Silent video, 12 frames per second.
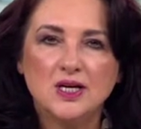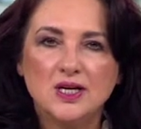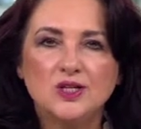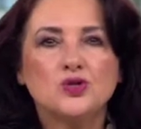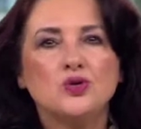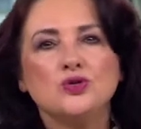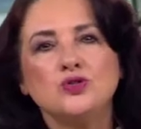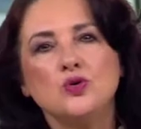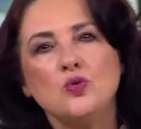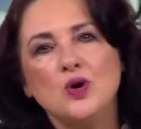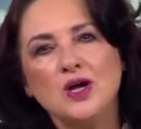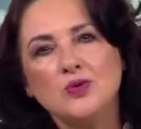It is also
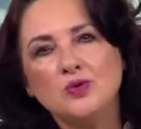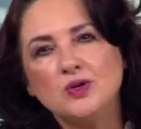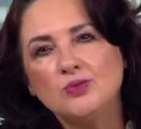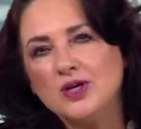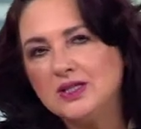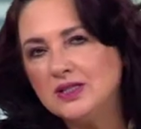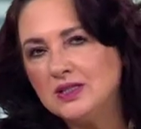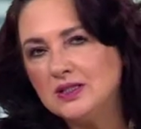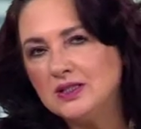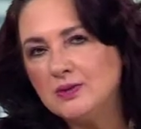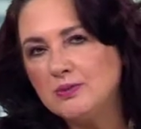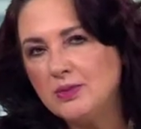why we
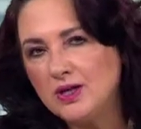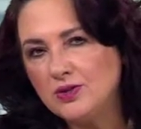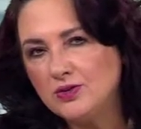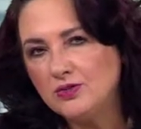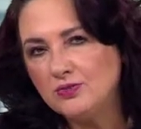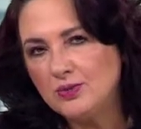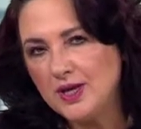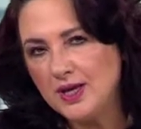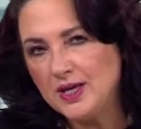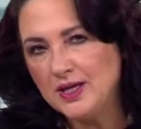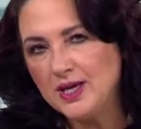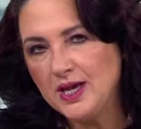branded the month of
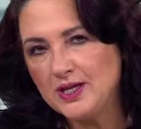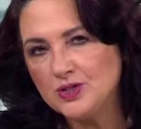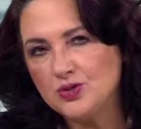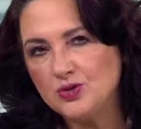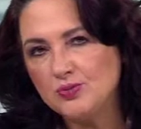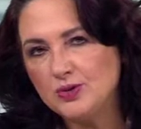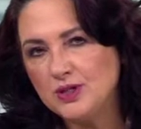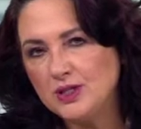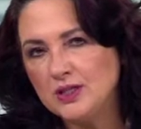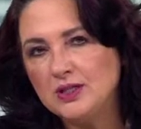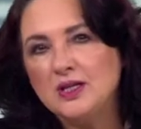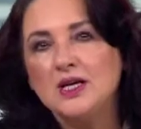May as
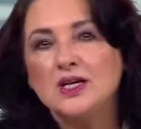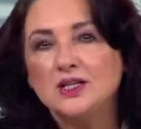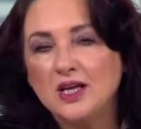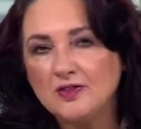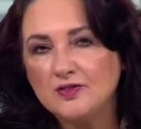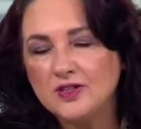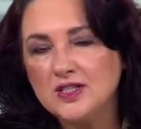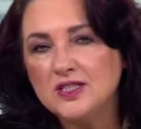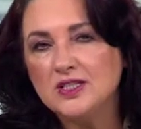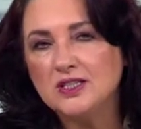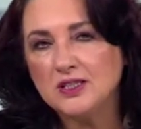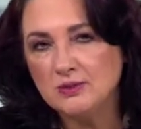European
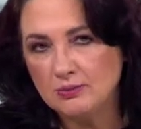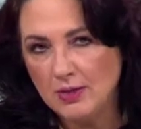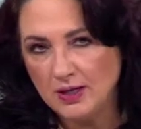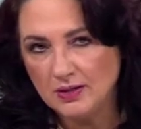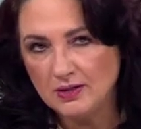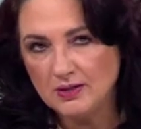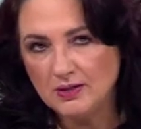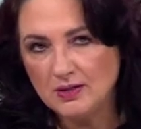Diversity Month.